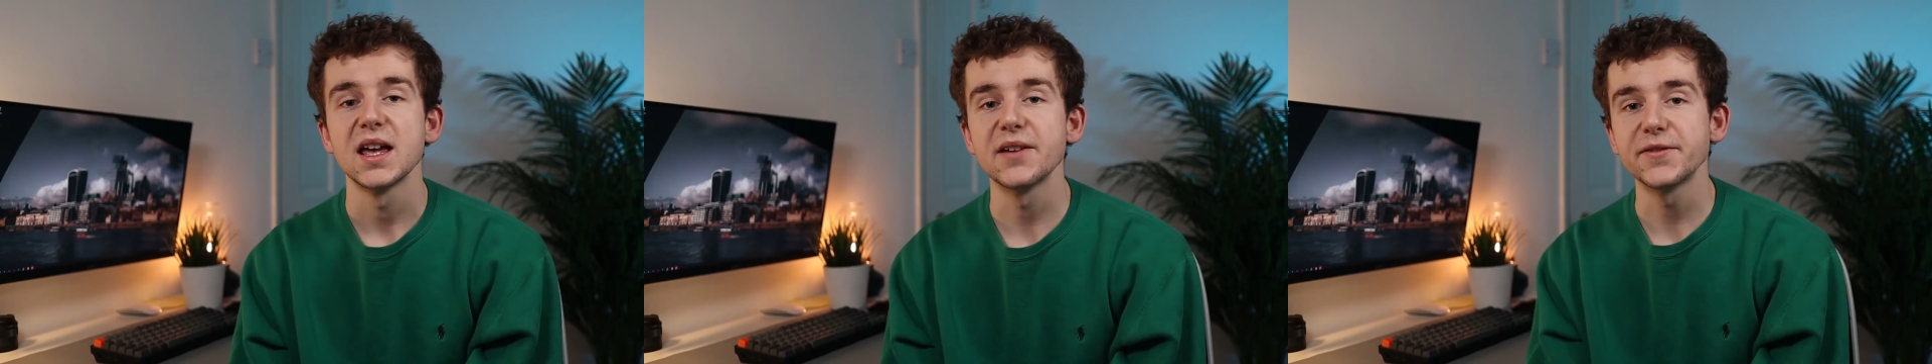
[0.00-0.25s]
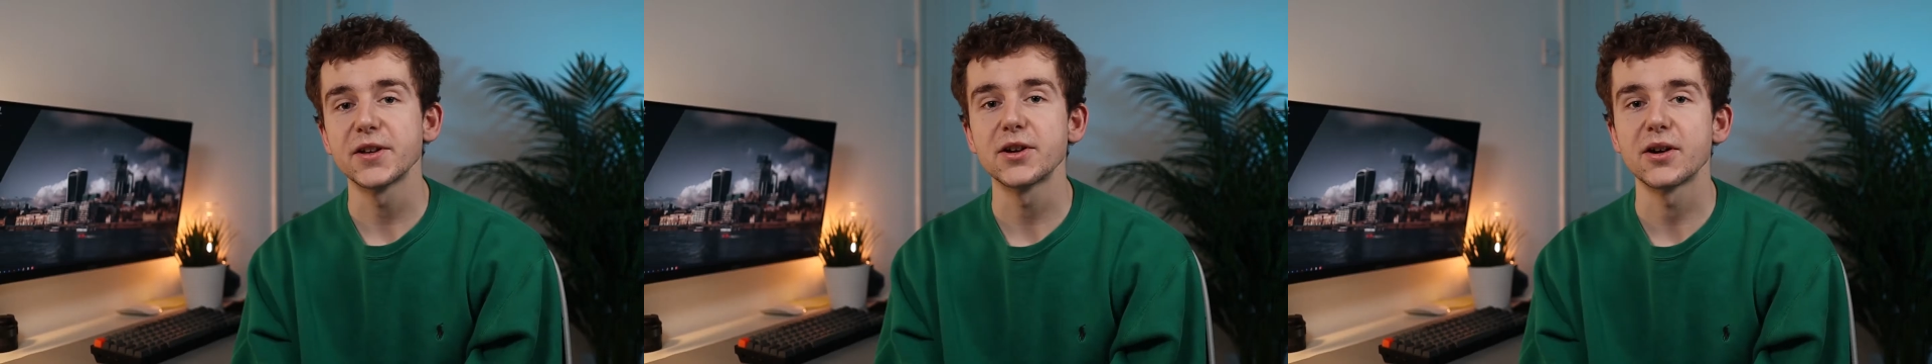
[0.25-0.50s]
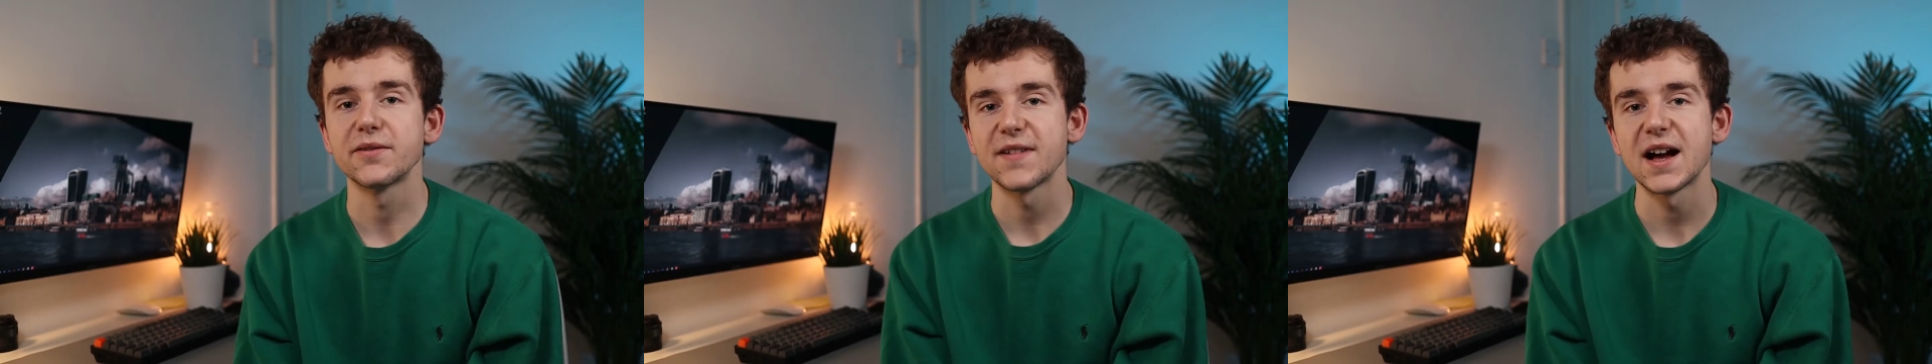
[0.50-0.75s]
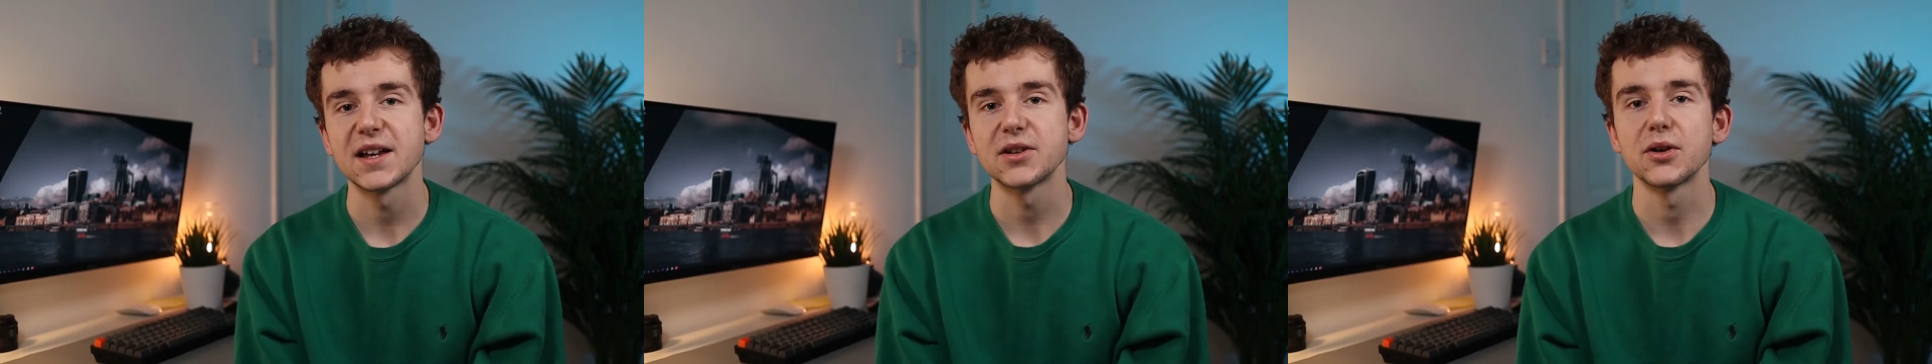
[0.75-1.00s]
If you're not a
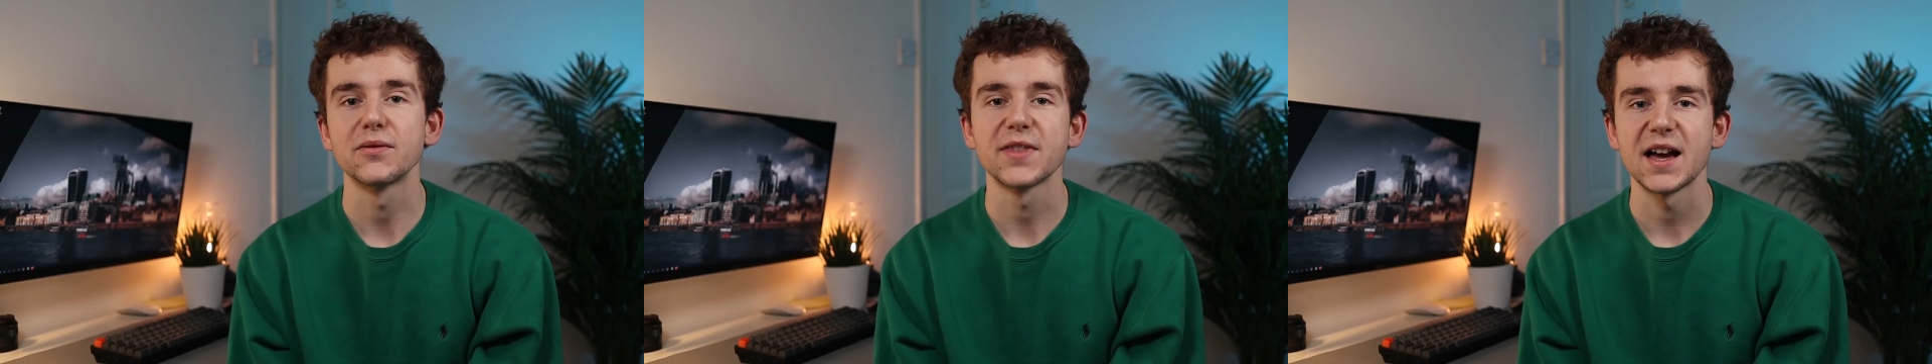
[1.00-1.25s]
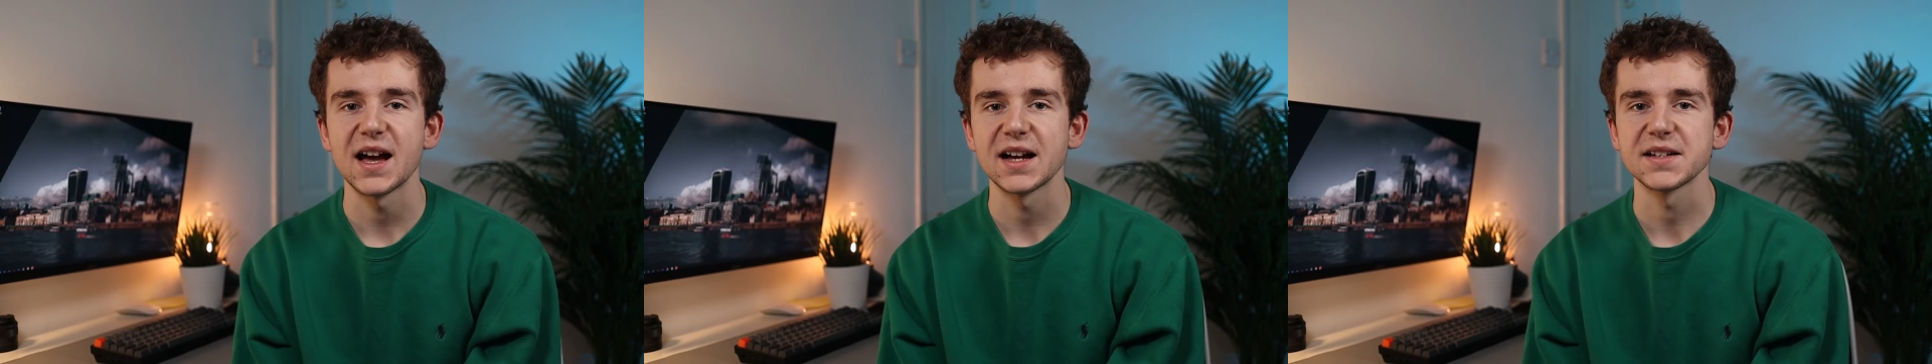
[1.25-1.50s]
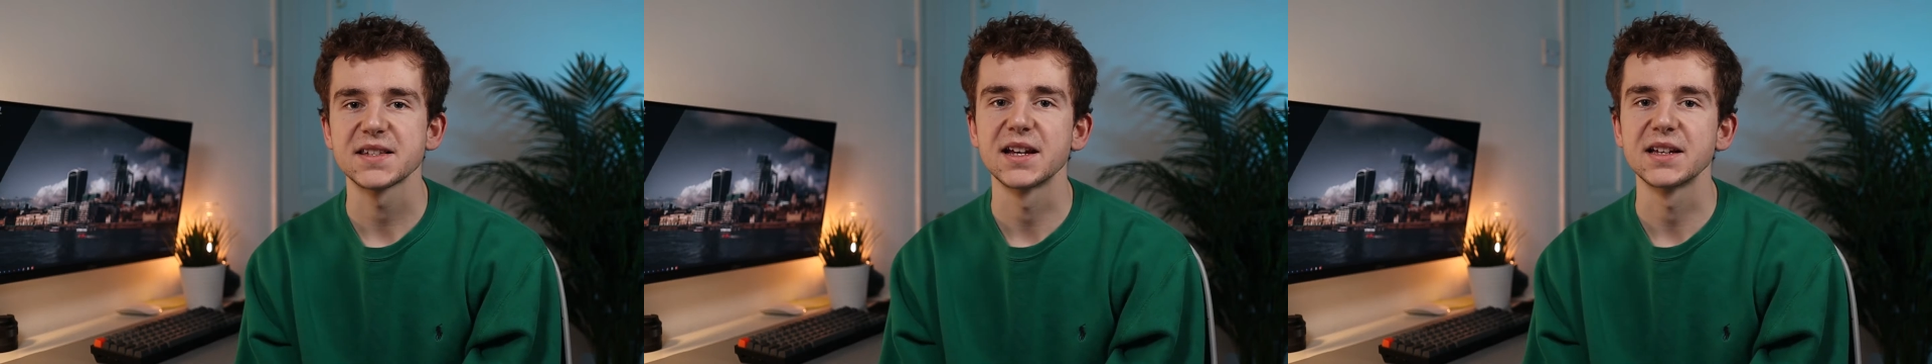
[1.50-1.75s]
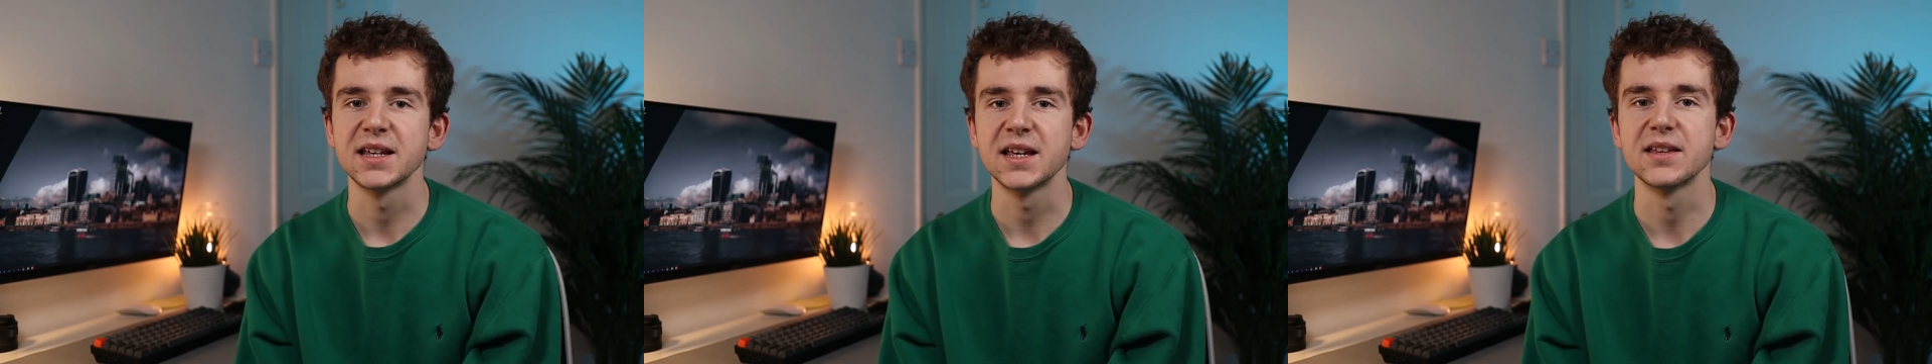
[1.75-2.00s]
fan of that
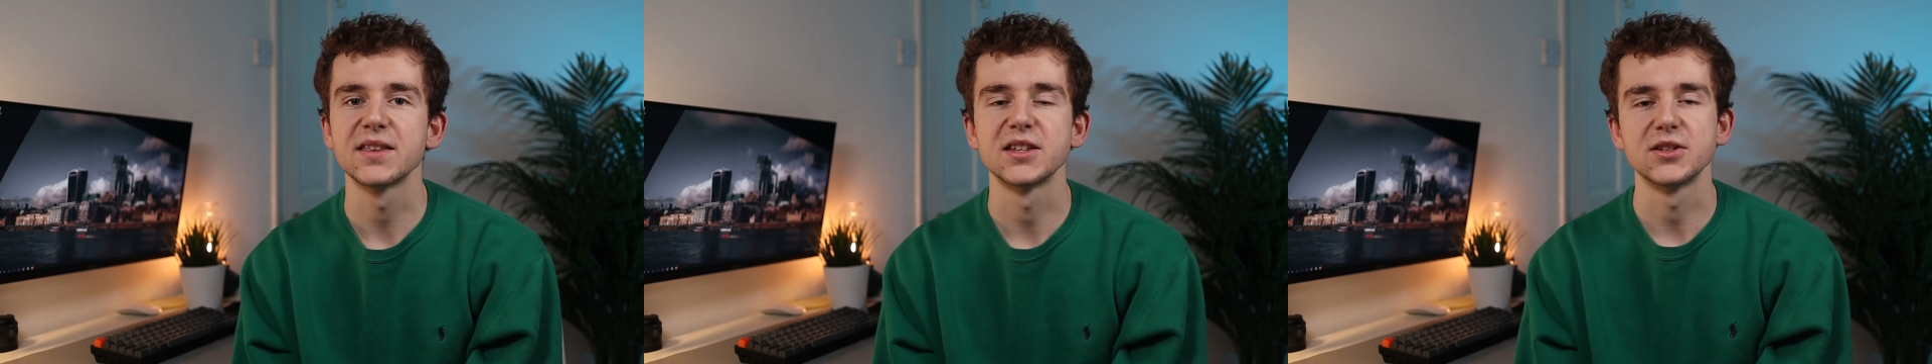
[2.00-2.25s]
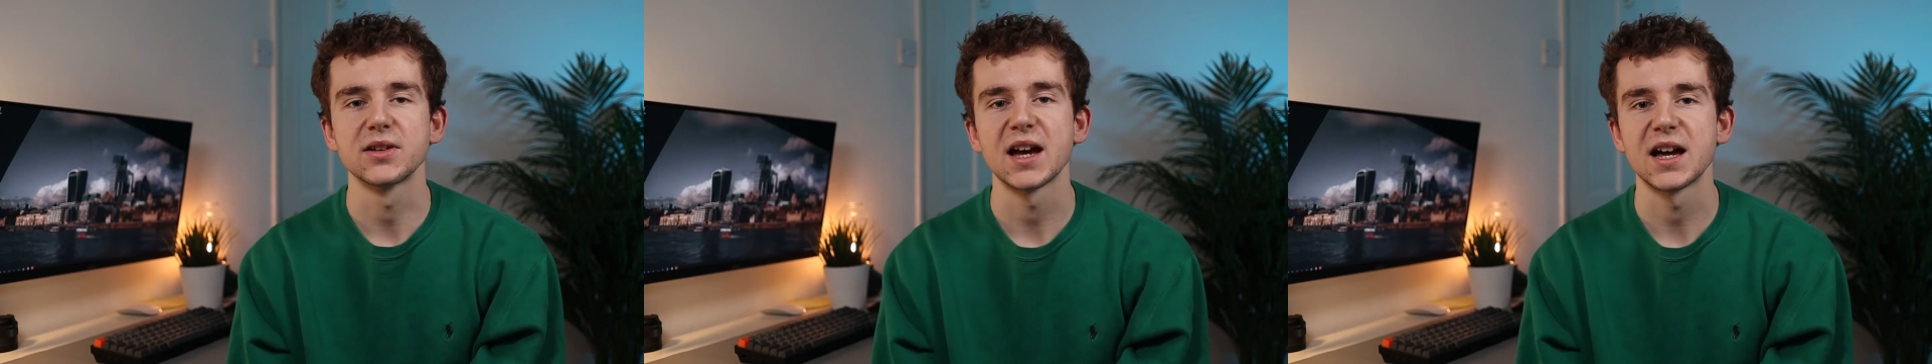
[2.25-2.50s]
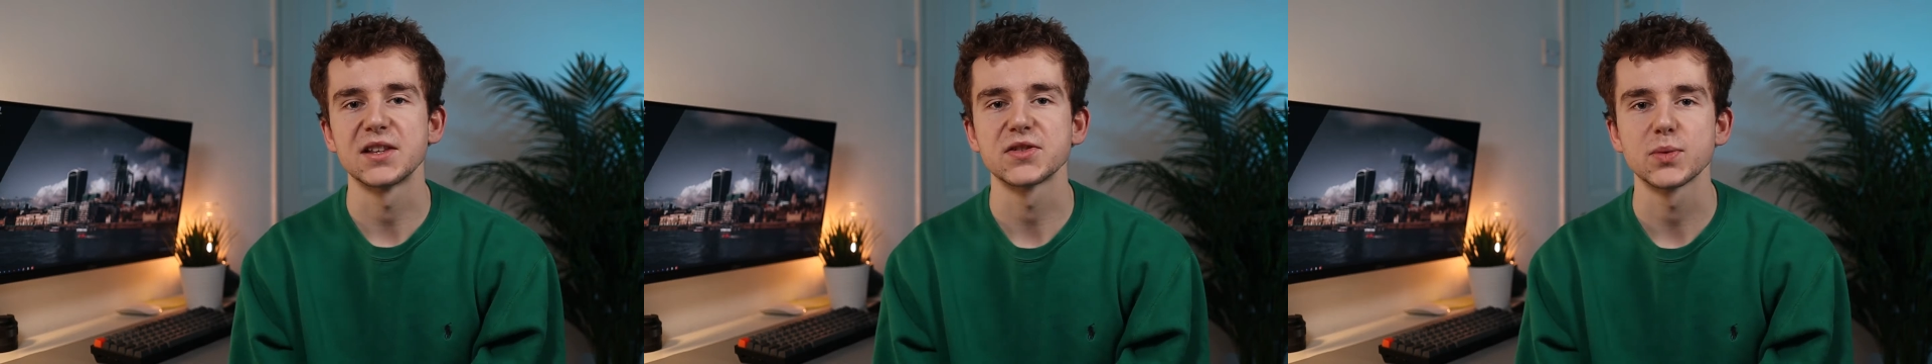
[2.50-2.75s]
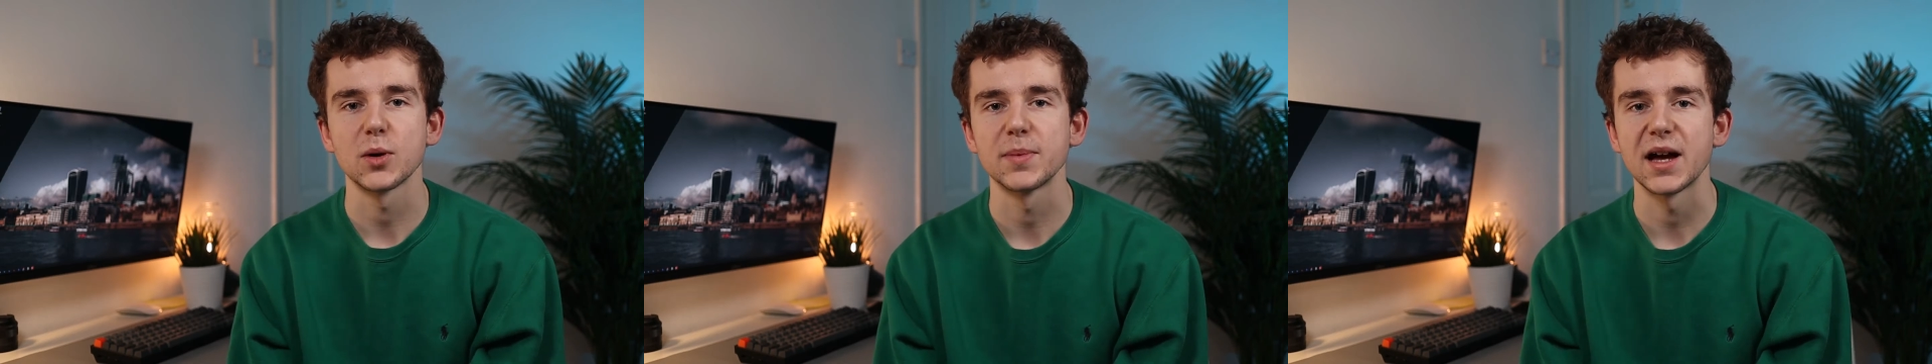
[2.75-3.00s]
accent key, then you can
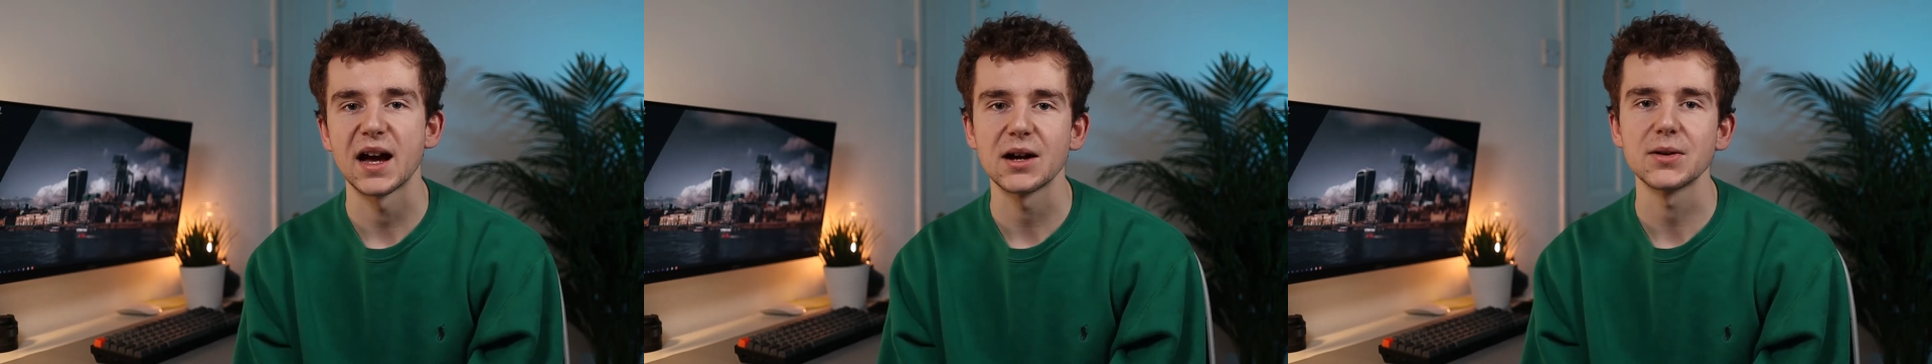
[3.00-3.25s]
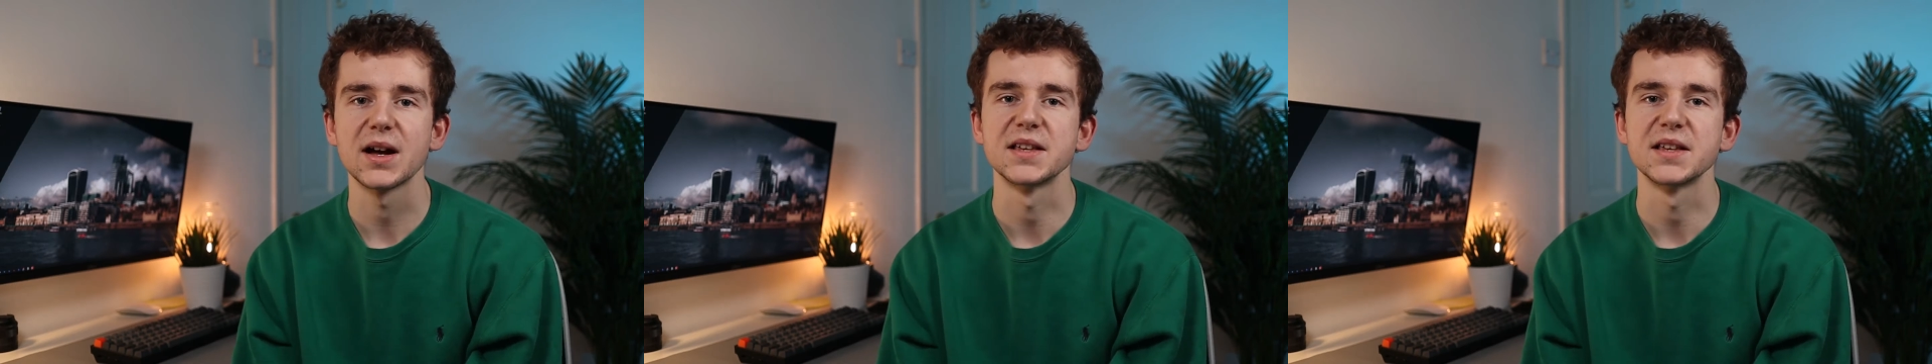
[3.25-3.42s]
swap it out,